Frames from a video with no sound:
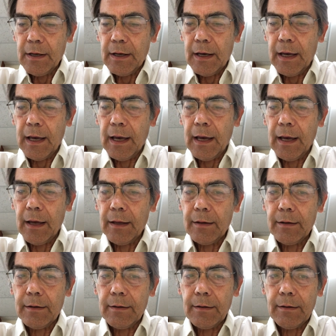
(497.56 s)

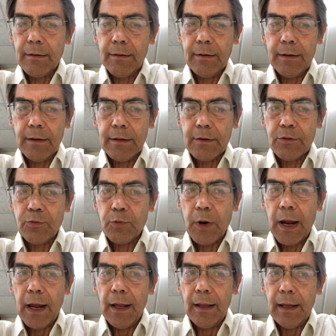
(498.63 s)
And the
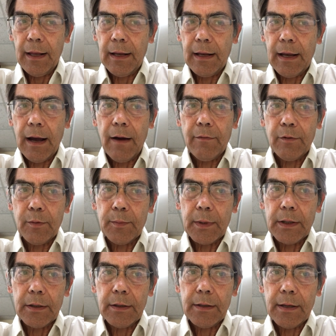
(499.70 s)
Israeli
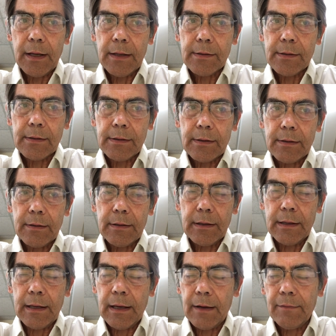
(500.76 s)
government has
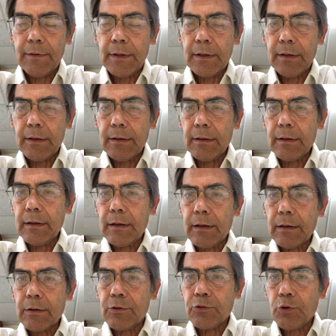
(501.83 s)
given
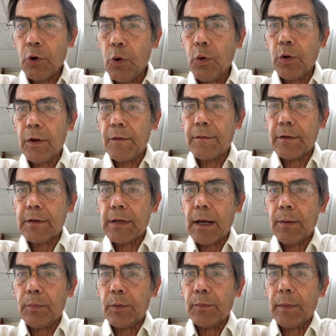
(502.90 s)
control of the
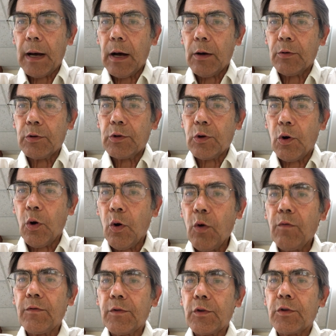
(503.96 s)
Temple Mount
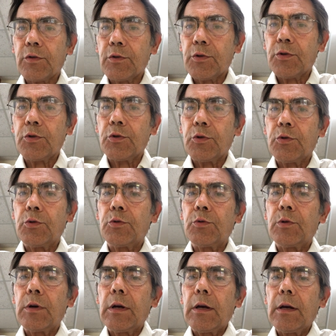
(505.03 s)
over
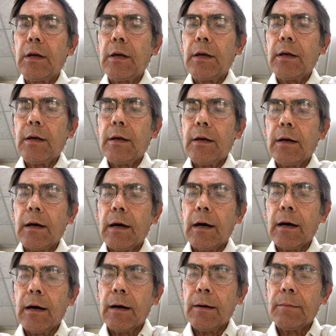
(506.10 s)
to
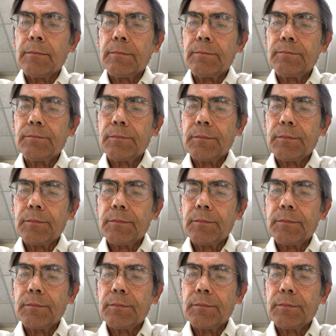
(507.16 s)
um,